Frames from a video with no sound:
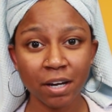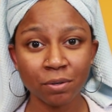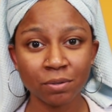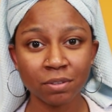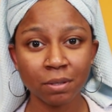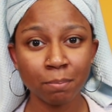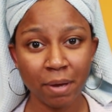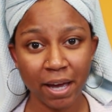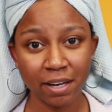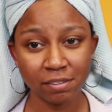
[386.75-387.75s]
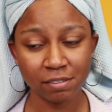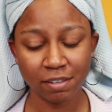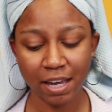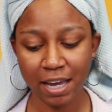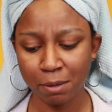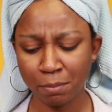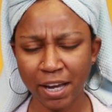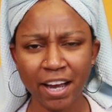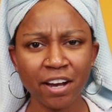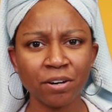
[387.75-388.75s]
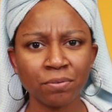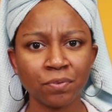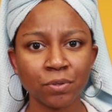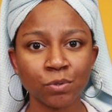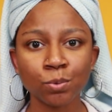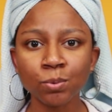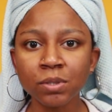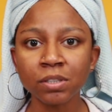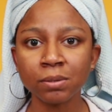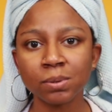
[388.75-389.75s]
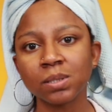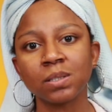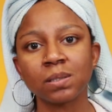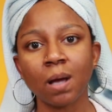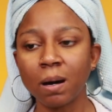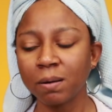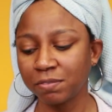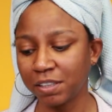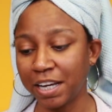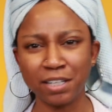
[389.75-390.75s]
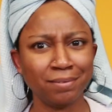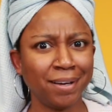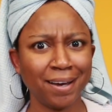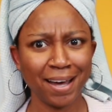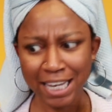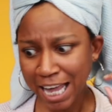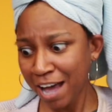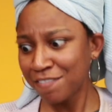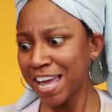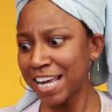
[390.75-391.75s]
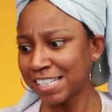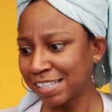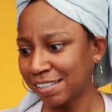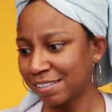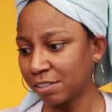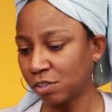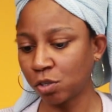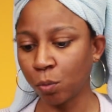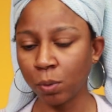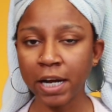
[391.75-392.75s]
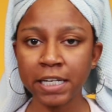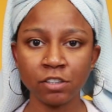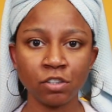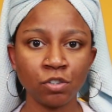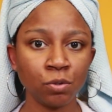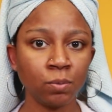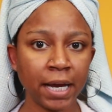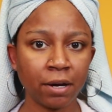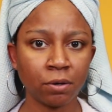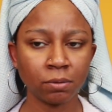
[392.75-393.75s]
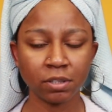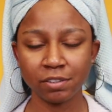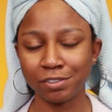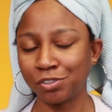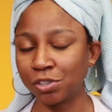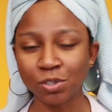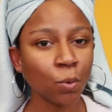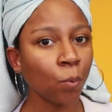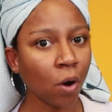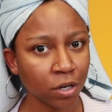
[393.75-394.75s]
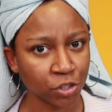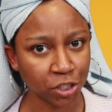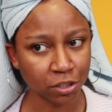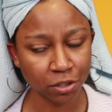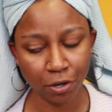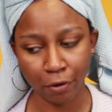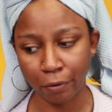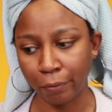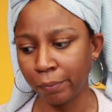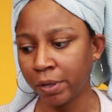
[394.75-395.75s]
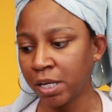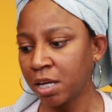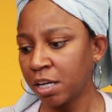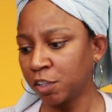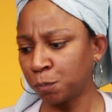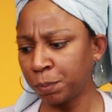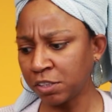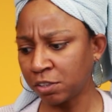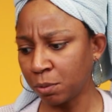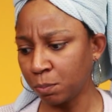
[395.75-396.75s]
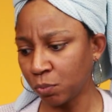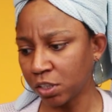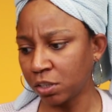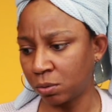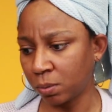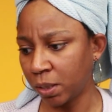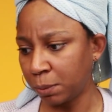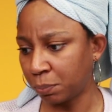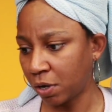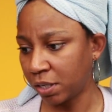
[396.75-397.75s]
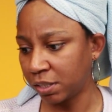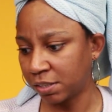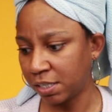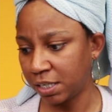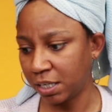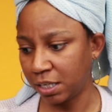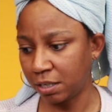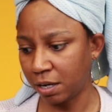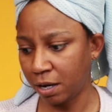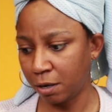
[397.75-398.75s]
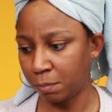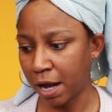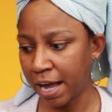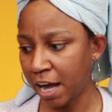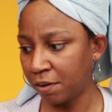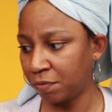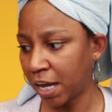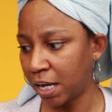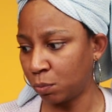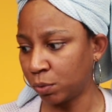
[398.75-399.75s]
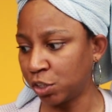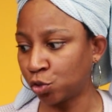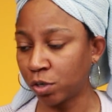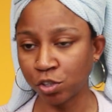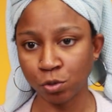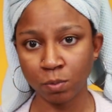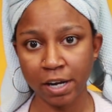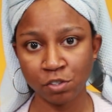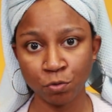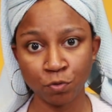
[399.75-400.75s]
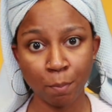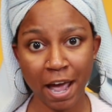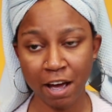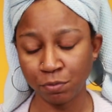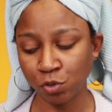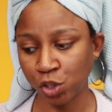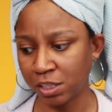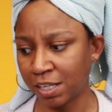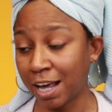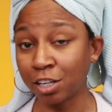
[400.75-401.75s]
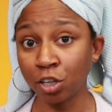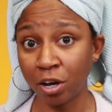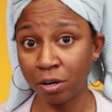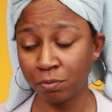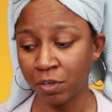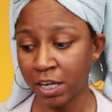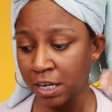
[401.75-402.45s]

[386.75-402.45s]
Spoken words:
out the mask and my hair feels really, really soft and I love it. So what I need to do now, because it's just a wash and go, is put some really great product in it. I have a restructurizer from Apogee that I love.